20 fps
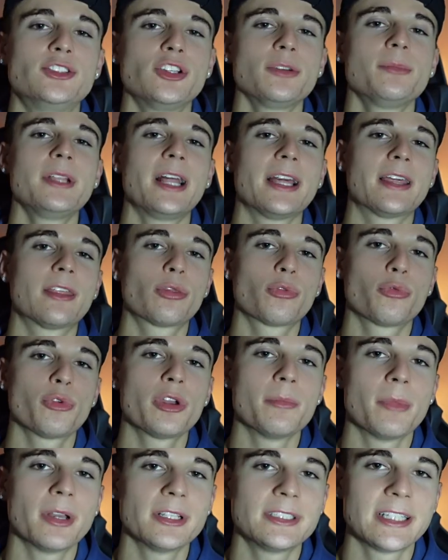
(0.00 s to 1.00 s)
took me like
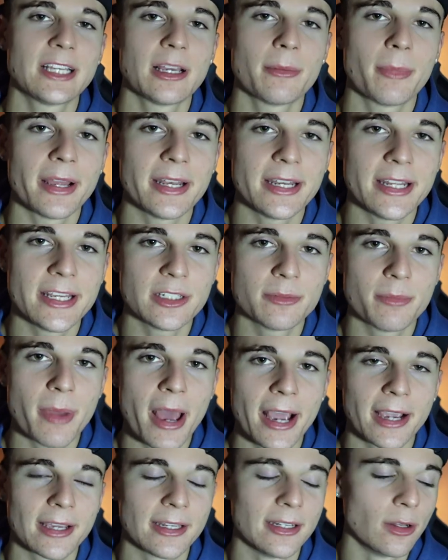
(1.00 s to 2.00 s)
three months to get my knees
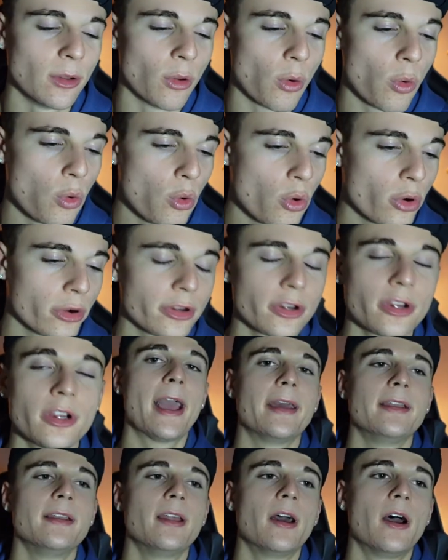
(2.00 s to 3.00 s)
back in order.
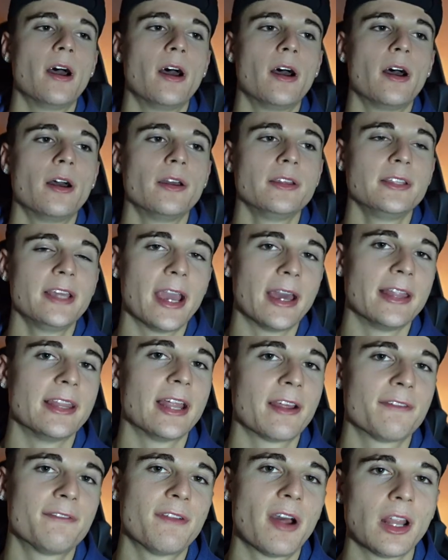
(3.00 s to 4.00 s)
And uh, yeah, and
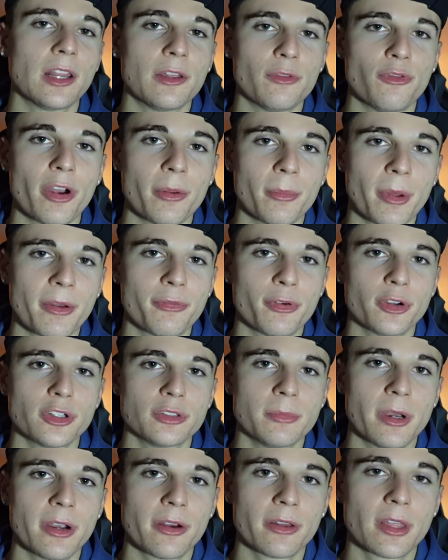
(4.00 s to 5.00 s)
then I finally ran my
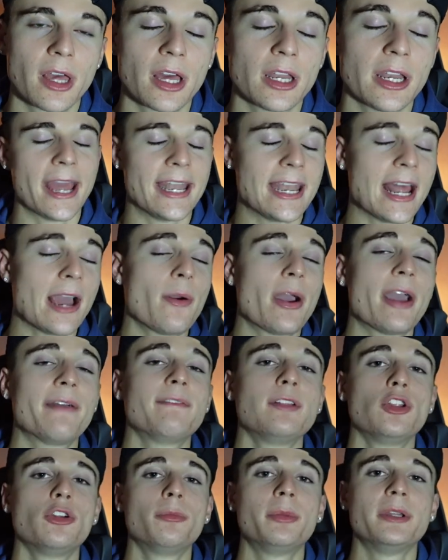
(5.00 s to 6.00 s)
first marathon. And now I have
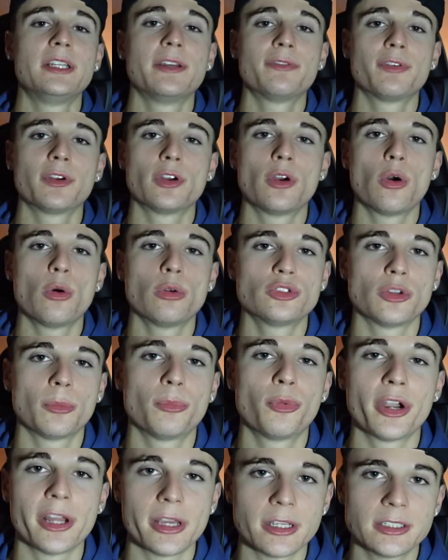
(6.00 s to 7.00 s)
a little bit different goal, so I'm
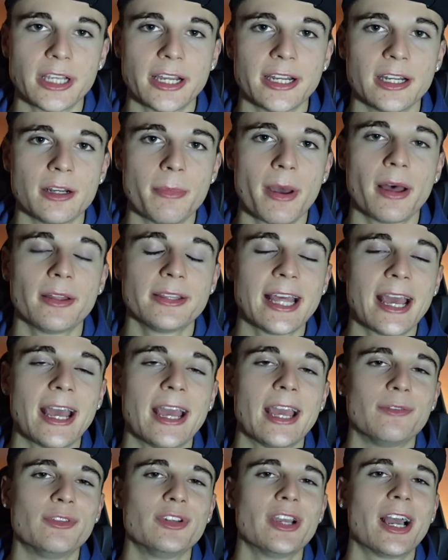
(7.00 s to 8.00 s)
pretty excited about
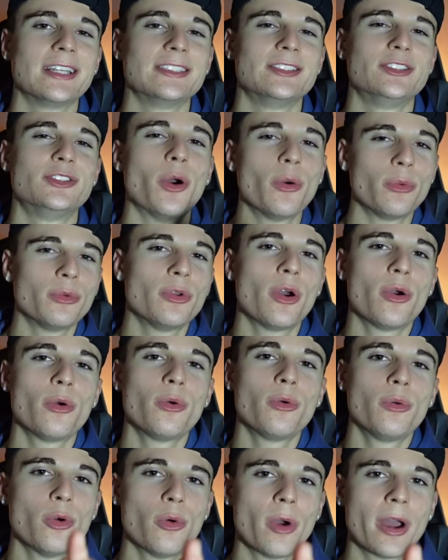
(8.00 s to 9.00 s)
that. If you guys don't
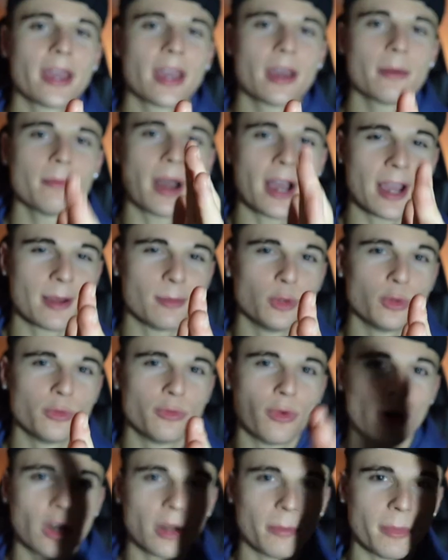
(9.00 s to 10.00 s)
know who I am, I'm Luke
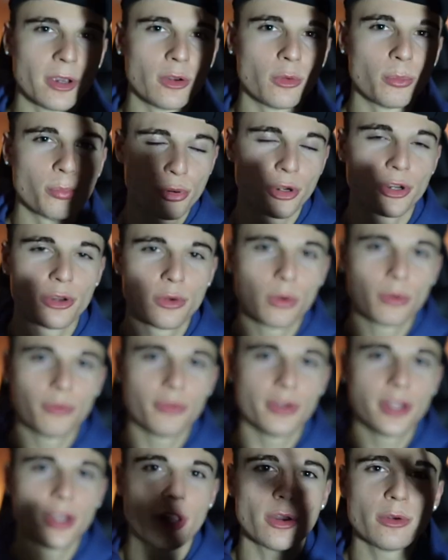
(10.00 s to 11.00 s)
Vaughan. I make pretty cool
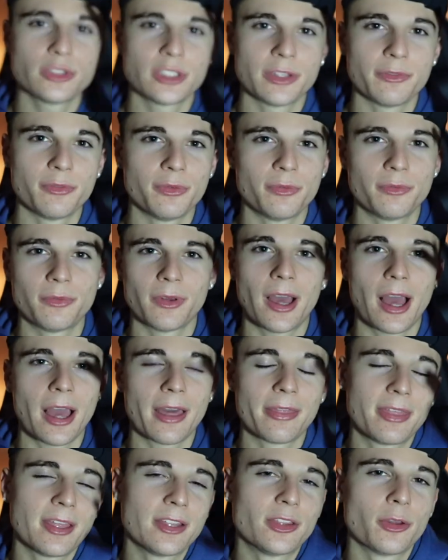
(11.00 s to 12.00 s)
videos. If uh,
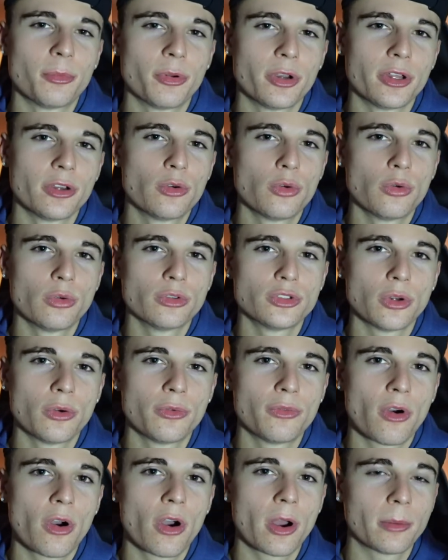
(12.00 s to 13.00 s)
I think they're pretty cool so
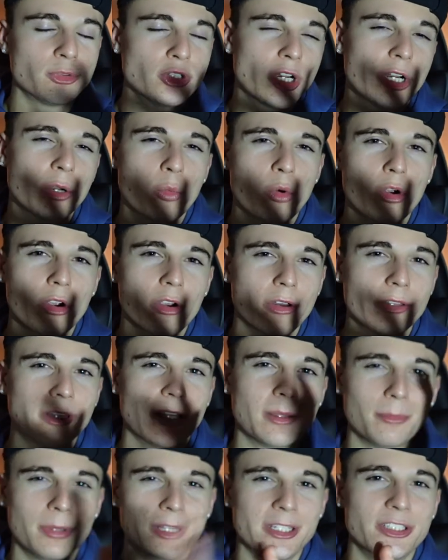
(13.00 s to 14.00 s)
far. I'm trying to work on
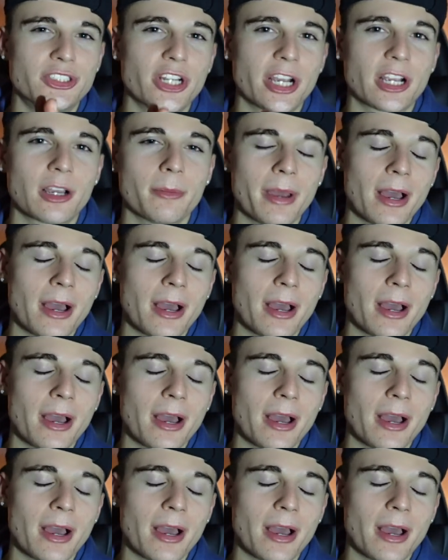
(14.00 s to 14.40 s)
them. Please check them